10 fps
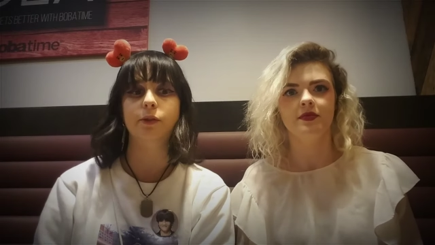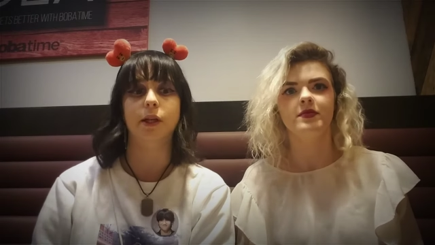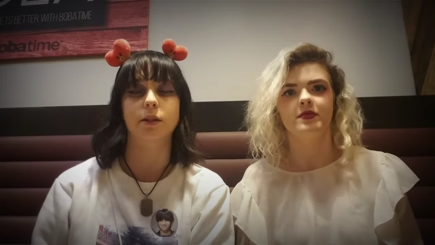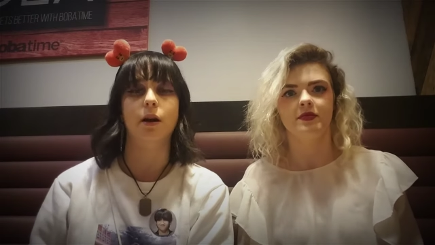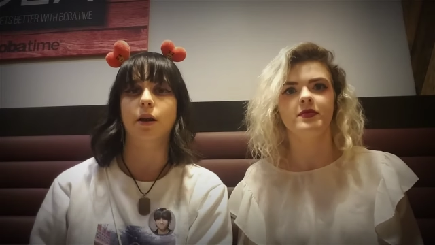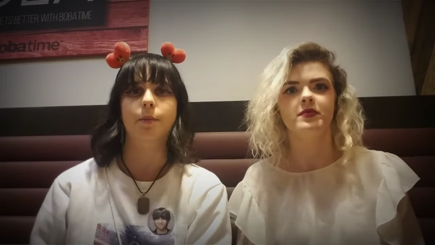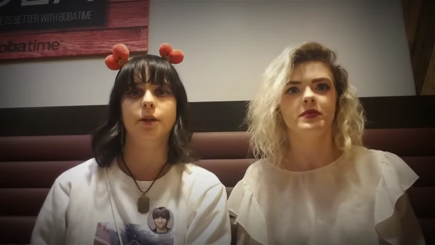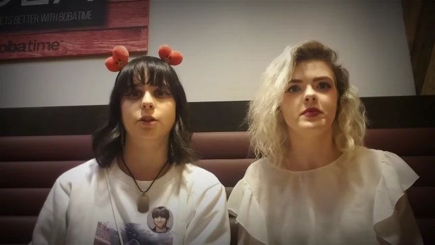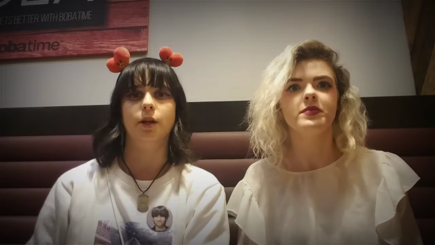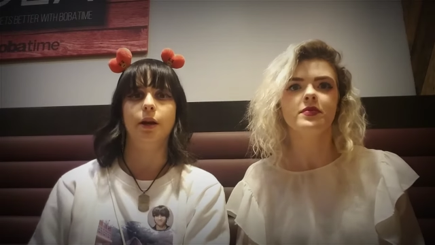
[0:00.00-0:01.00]
Speaker 1: like a documentary
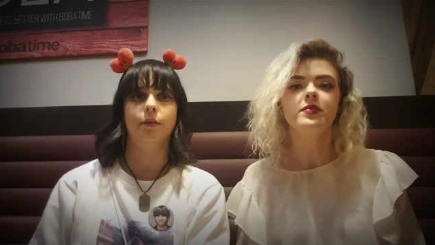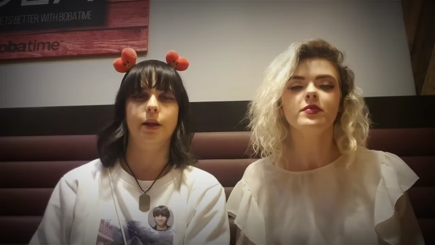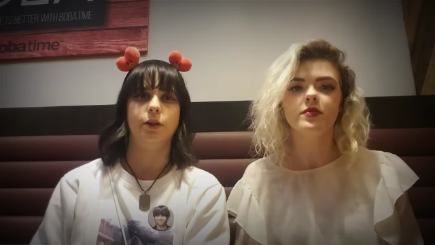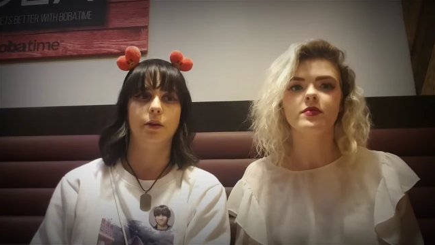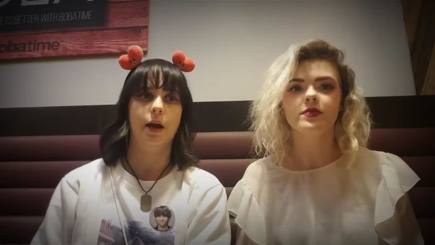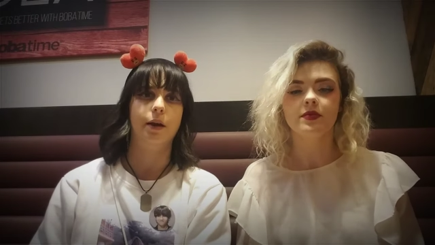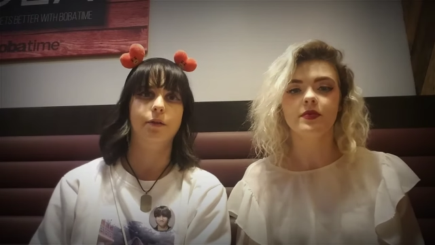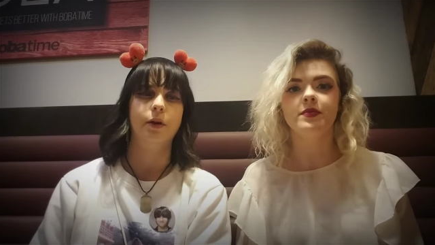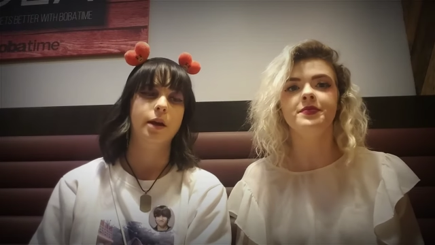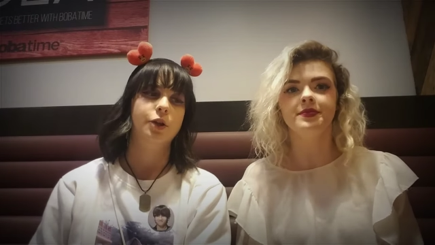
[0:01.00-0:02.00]
of like their life. Mm
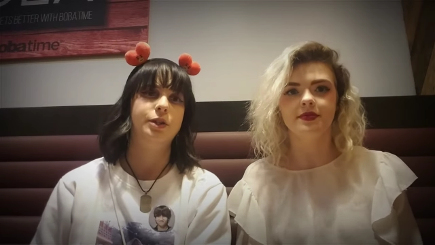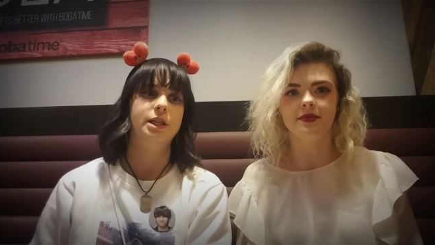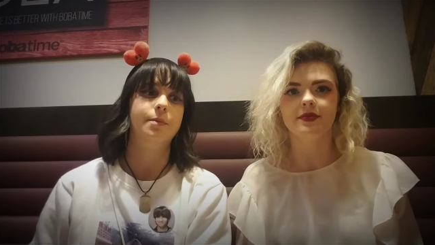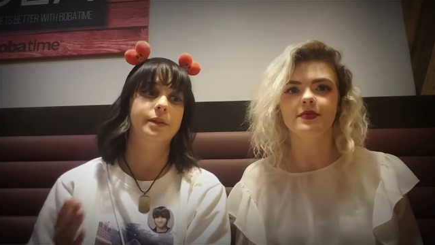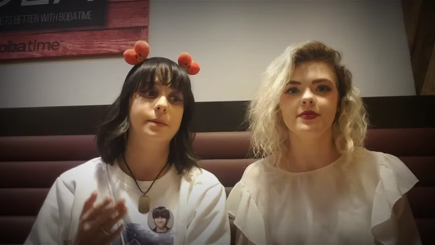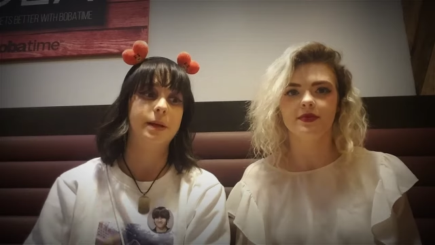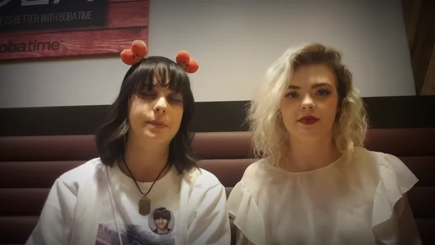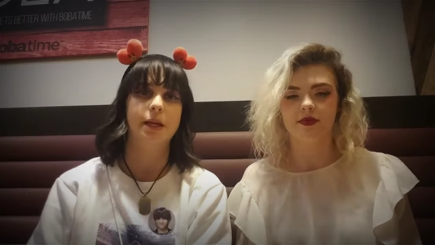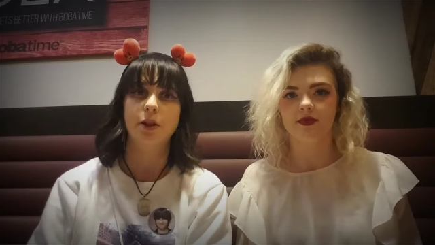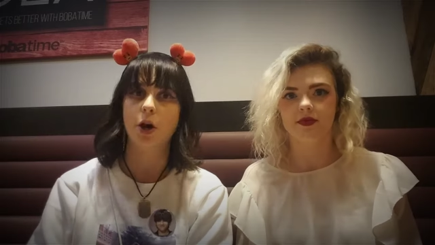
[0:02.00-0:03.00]
-hmm. You see them sometimes in
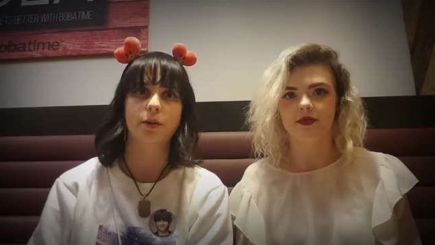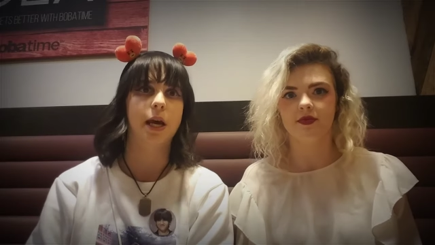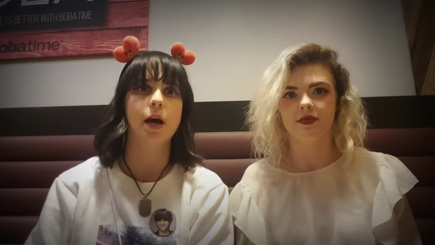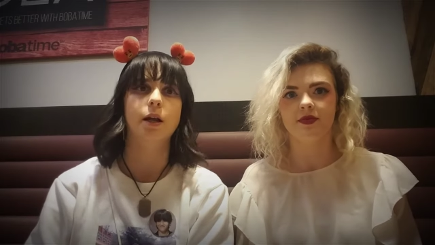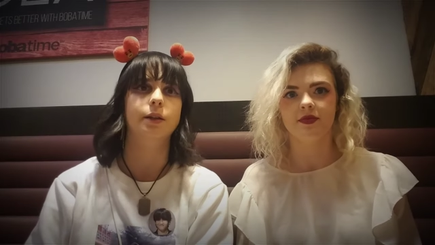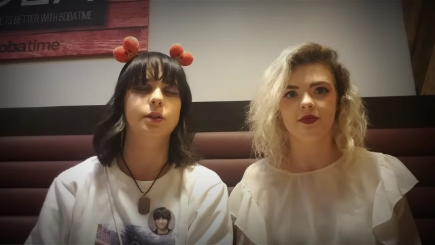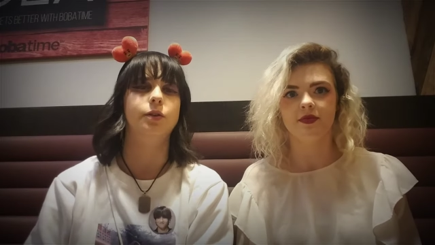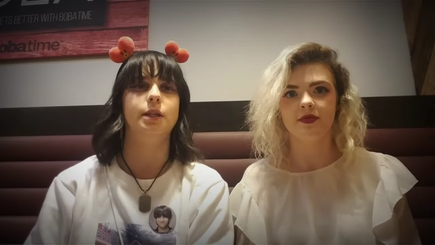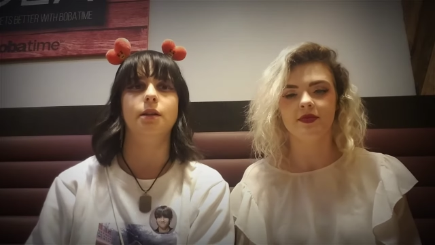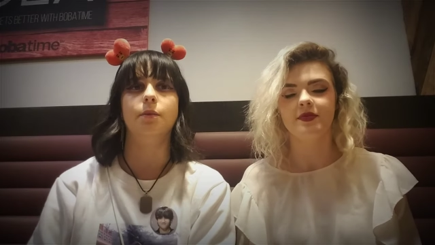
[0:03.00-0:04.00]
the hotels. You see
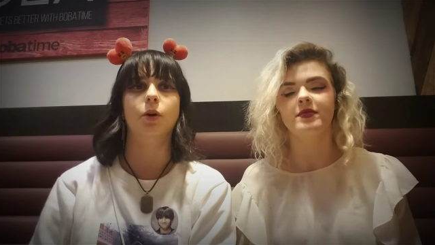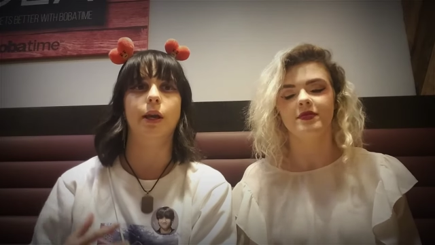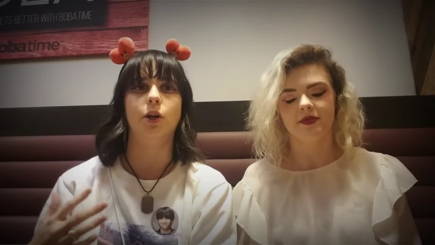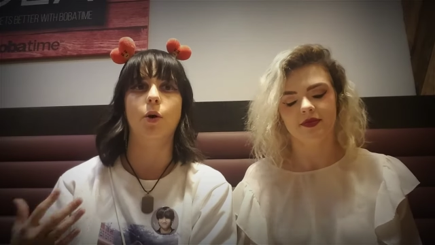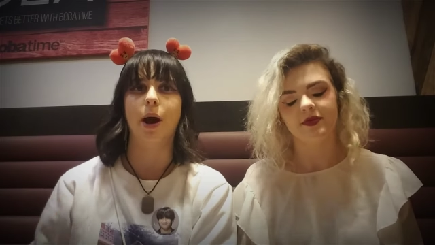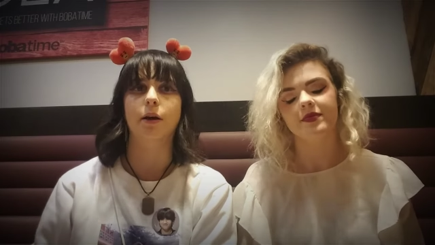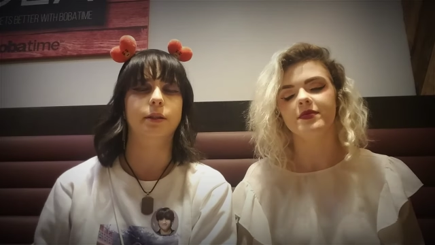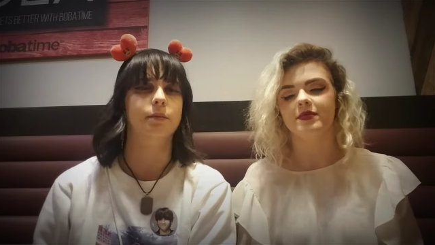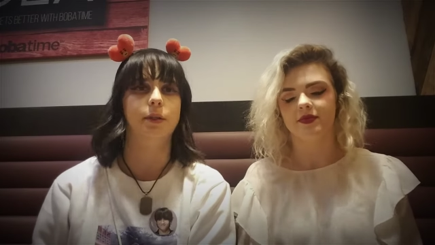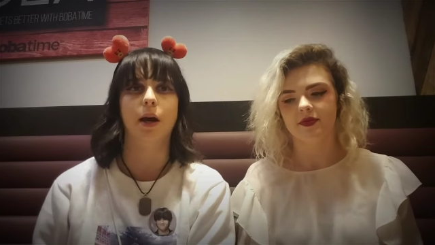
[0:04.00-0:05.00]
them like go out
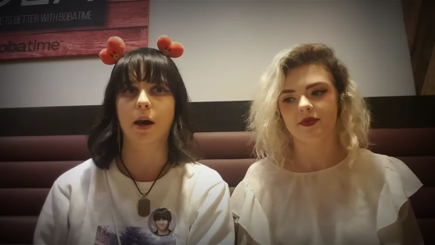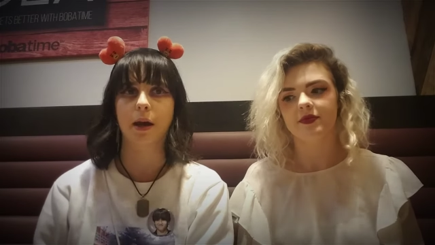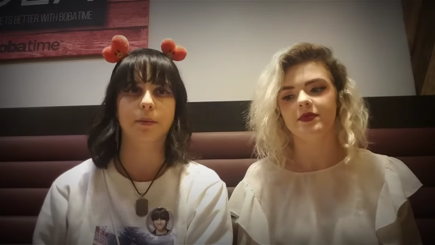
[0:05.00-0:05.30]
sometimes.